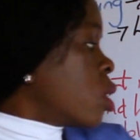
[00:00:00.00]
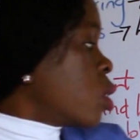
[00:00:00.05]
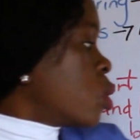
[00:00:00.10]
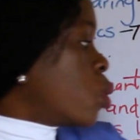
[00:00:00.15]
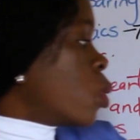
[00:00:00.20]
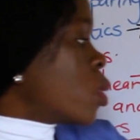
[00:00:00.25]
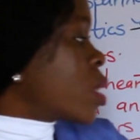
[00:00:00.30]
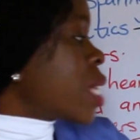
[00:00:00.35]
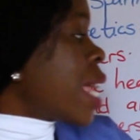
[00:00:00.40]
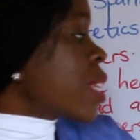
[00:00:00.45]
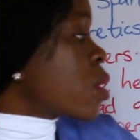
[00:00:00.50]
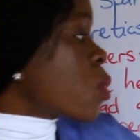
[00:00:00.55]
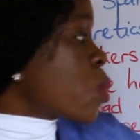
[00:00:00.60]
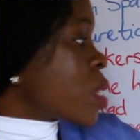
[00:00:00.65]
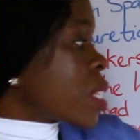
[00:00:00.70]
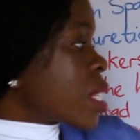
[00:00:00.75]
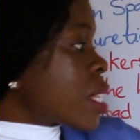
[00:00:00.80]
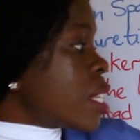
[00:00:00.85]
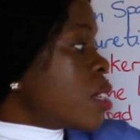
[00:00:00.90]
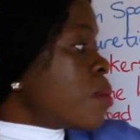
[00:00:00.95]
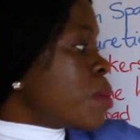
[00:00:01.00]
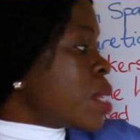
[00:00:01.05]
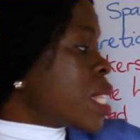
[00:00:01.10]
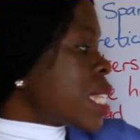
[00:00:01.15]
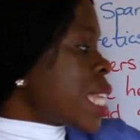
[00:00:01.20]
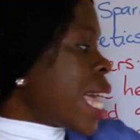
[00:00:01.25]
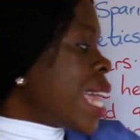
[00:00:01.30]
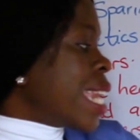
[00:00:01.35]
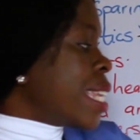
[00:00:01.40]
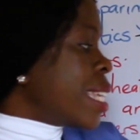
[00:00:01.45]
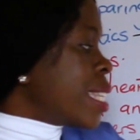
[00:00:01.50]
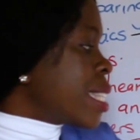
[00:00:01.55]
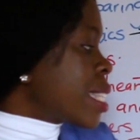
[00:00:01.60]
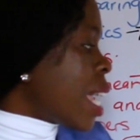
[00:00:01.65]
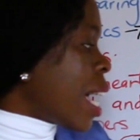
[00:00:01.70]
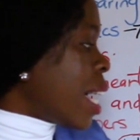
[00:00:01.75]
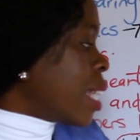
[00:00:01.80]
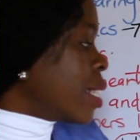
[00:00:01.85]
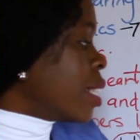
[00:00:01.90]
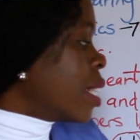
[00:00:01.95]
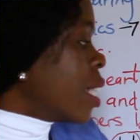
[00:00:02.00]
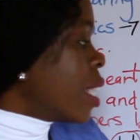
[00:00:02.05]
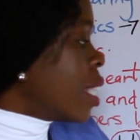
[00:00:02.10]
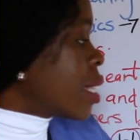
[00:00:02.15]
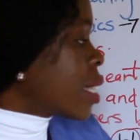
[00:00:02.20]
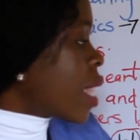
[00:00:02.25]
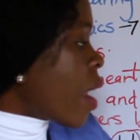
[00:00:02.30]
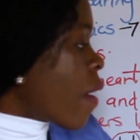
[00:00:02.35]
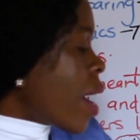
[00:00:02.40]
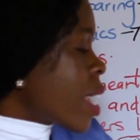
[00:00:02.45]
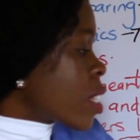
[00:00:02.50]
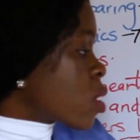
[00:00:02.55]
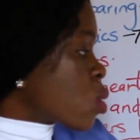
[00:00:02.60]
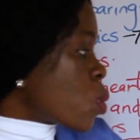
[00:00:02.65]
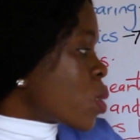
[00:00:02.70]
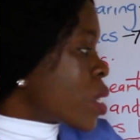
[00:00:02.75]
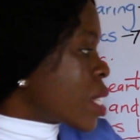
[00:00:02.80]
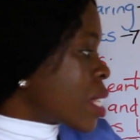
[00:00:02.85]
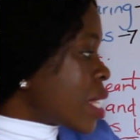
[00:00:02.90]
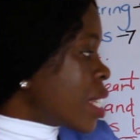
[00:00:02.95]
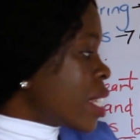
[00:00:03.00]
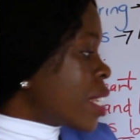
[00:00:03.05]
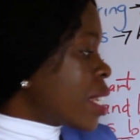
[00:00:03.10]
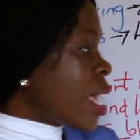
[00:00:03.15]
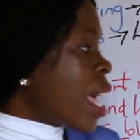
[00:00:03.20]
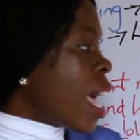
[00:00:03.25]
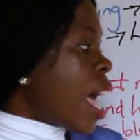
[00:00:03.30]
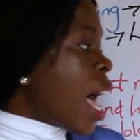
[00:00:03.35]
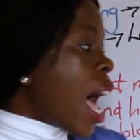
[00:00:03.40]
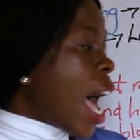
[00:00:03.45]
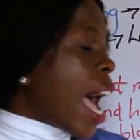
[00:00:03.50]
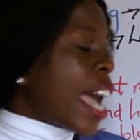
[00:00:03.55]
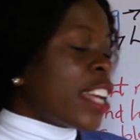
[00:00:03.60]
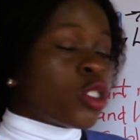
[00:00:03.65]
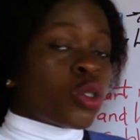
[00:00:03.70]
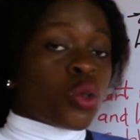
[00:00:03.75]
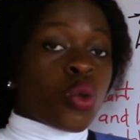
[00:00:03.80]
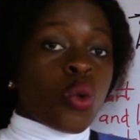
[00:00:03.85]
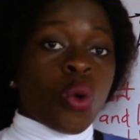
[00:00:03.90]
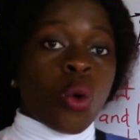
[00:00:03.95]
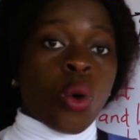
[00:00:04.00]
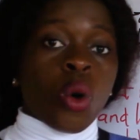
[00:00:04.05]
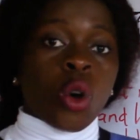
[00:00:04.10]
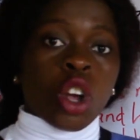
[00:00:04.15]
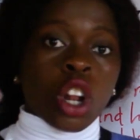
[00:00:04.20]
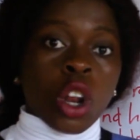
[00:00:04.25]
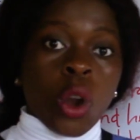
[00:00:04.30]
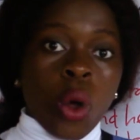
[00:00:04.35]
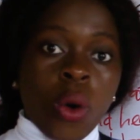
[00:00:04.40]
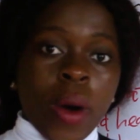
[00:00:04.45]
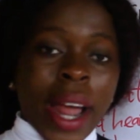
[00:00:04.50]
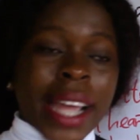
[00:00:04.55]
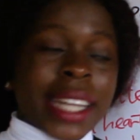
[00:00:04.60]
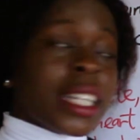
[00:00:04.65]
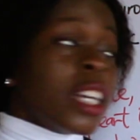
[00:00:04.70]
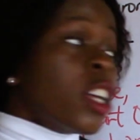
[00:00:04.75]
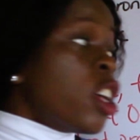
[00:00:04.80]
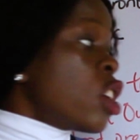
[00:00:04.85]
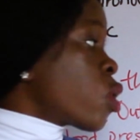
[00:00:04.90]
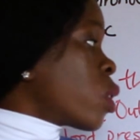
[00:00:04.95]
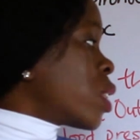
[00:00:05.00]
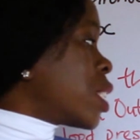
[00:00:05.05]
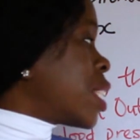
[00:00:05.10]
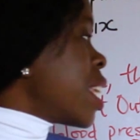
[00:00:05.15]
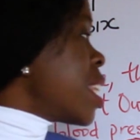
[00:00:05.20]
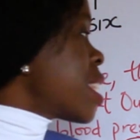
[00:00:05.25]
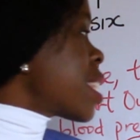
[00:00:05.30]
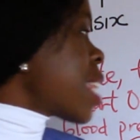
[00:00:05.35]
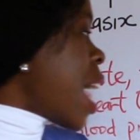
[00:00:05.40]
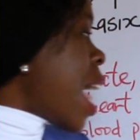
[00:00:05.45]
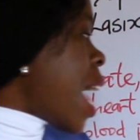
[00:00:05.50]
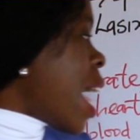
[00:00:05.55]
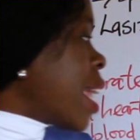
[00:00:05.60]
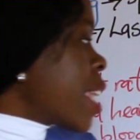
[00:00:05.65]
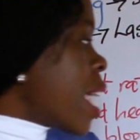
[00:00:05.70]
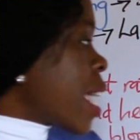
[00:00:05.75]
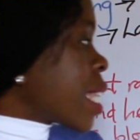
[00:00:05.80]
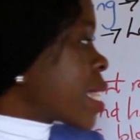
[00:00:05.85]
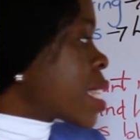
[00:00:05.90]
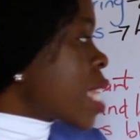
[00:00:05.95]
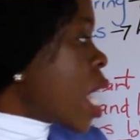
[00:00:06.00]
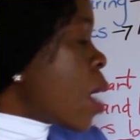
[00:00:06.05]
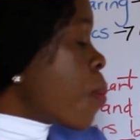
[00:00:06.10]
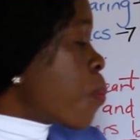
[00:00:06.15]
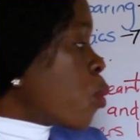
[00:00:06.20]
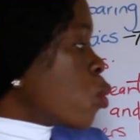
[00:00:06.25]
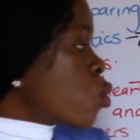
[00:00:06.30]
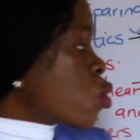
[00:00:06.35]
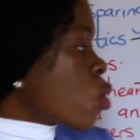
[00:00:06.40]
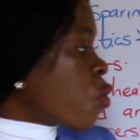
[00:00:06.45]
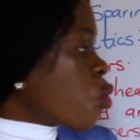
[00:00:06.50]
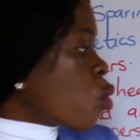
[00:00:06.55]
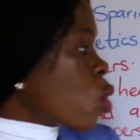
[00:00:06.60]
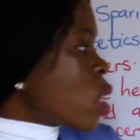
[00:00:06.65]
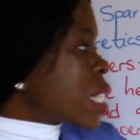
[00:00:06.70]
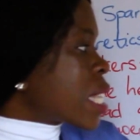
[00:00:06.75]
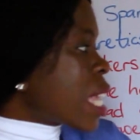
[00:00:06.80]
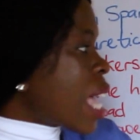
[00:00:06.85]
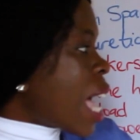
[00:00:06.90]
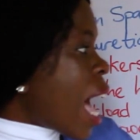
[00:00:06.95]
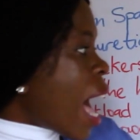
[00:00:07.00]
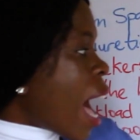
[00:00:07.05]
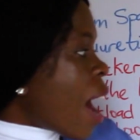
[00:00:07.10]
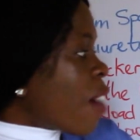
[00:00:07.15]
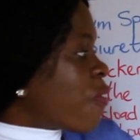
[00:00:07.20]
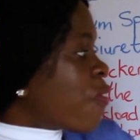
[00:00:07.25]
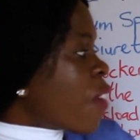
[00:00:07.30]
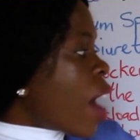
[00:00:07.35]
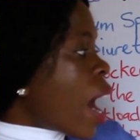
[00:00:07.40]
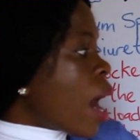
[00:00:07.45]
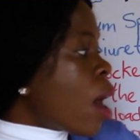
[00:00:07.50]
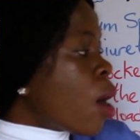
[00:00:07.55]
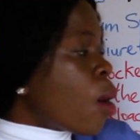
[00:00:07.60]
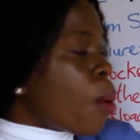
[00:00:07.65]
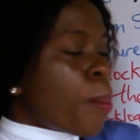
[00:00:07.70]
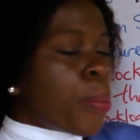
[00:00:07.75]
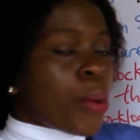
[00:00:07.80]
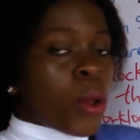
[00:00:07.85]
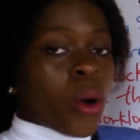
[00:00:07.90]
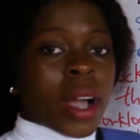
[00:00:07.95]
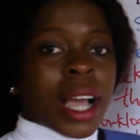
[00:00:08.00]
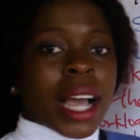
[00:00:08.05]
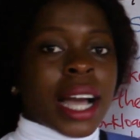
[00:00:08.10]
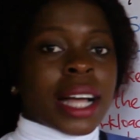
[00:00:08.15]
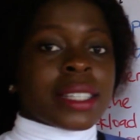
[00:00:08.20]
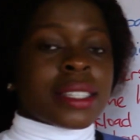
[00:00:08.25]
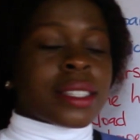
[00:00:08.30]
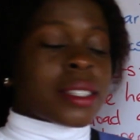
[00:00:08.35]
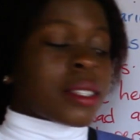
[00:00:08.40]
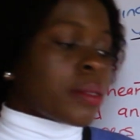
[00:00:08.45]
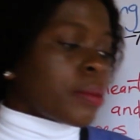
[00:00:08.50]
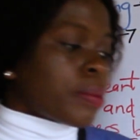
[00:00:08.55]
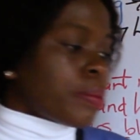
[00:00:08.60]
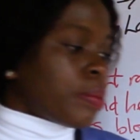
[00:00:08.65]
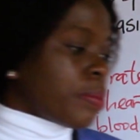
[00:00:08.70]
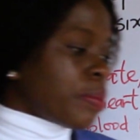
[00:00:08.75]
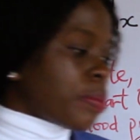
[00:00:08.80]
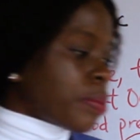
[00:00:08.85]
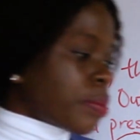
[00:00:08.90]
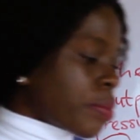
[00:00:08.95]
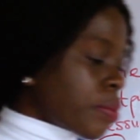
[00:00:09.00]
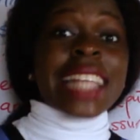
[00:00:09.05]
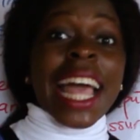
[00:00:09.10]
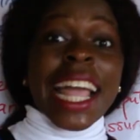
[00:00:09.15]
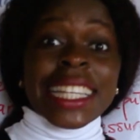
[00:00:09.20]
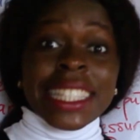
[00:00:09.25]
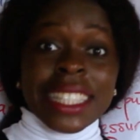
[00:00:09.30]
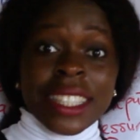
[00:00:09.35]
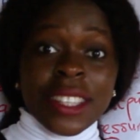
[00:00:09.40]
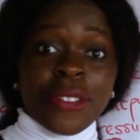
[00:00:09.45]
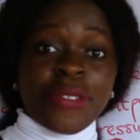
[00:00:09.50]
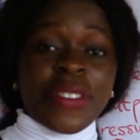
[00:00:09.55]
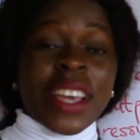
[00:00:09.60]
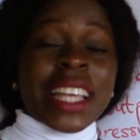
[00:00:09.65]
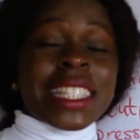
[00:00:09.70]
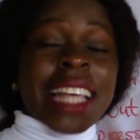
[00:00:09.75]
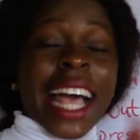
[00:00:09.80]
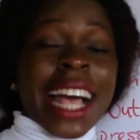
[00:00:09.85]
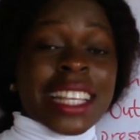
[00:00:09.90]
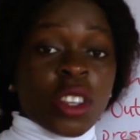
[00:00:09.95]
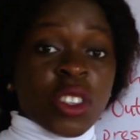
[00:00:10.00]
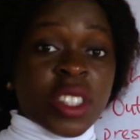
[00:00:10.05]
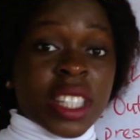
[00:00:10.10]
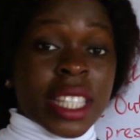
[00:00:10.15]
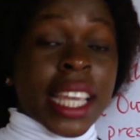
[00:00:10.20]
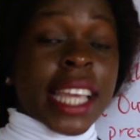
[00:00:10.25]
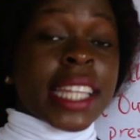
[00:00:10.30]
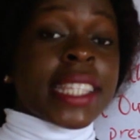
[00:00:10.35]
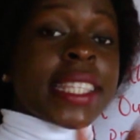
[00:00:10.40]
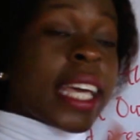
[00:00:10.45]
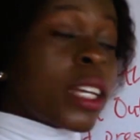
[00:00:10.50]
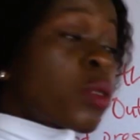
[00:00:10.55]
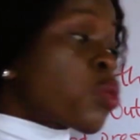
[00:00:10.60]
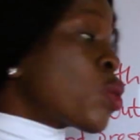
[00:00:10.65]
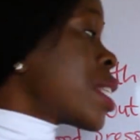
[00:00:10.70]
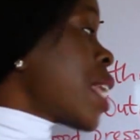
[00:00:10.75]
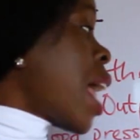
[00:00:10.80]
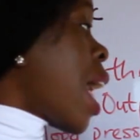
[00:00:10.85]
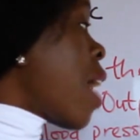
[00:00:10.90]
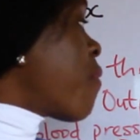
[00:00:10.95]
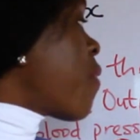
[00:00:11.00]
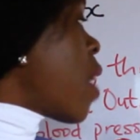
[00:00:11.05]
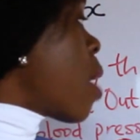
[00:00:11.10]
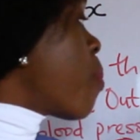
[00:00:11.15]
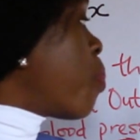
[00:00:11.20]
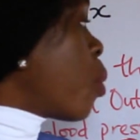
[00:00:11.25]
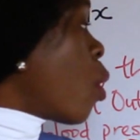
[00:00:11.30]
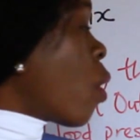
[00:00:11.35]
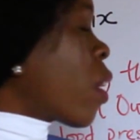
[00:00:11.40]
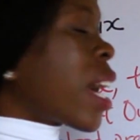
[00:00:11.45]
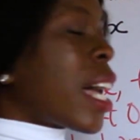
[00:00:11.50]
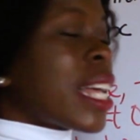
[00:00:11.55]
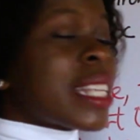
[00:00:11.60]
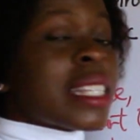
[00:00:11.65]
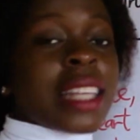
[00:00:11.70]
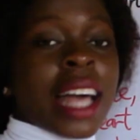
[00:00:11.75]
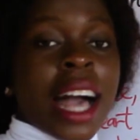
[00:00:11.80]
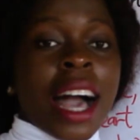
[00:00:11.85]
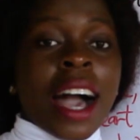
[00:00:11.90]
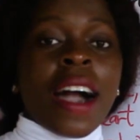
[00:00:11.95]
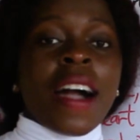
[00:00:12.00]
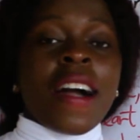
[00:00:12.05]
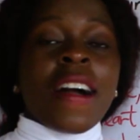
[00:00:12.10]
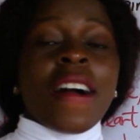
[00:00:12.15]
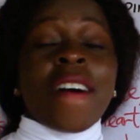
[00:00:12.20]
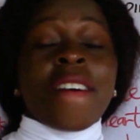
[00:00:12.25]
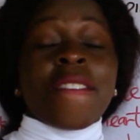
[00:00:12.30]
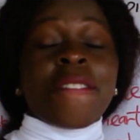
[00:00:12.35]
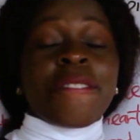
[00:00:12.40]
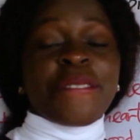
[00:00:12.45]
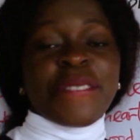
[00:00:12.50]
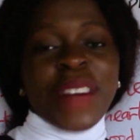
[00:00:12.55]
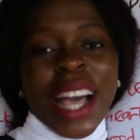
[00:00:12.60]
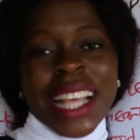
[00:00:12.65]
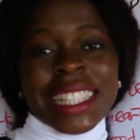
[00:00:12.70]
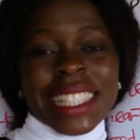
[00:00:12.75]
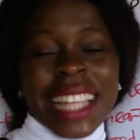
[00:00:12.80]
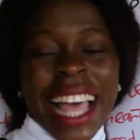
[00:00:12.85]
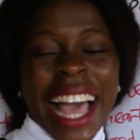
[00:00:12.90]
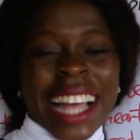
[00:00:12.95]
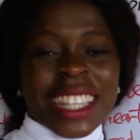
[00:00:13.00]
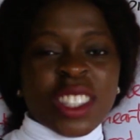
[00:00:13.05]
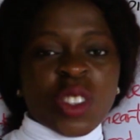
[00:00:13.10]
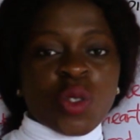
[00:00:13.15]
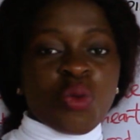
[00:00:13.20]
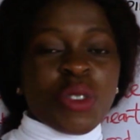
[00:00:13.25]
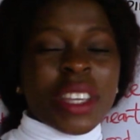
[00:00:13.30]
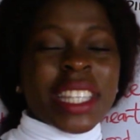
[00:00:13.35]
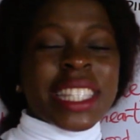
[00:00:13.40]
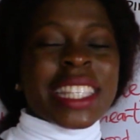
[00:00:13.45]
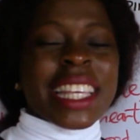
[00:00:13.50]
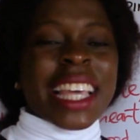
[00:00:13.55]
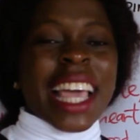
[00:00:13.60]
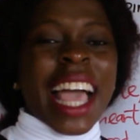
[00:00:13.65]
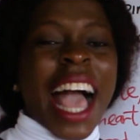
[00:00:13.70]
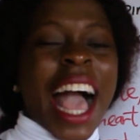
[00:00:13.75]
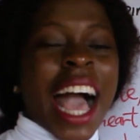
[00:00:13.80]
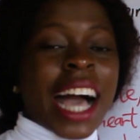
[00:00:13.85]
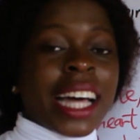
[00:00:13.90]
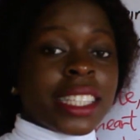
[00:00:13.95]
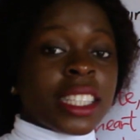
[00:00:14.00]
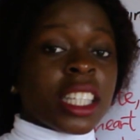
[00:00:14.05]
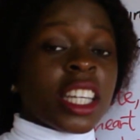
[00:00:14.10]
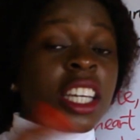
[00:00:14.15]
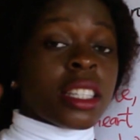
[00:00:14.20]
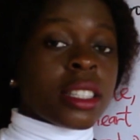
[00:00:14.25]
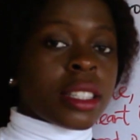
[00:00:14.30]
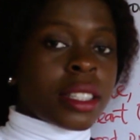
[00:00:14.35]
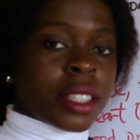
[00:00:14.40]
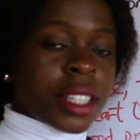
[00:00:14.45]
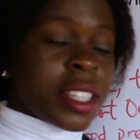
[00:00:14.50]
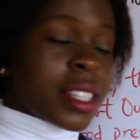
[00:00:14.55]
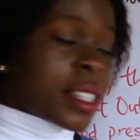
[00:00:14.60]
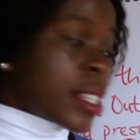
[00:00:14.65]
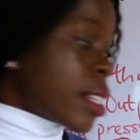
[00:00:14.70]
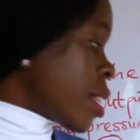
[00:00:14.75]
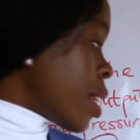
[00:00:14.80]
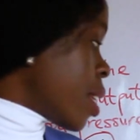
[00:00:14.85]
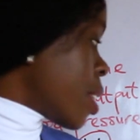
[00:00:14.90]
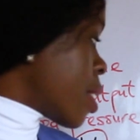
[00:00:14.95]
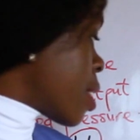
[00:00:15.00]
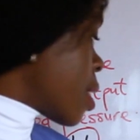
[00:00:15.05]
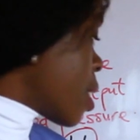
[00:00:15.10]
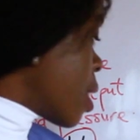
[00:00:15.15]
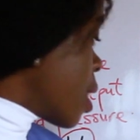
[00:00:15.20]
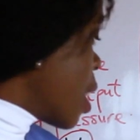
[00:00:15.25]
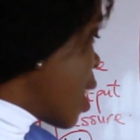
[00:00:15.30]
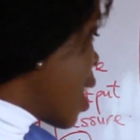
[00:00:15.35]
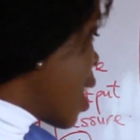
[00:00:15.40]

Doxazosin mesilate and terazosin hydrochloride. So these are the examples of what? Alpha blockers. Side effects associated with alpha blockers are fast heart rate and dizziness.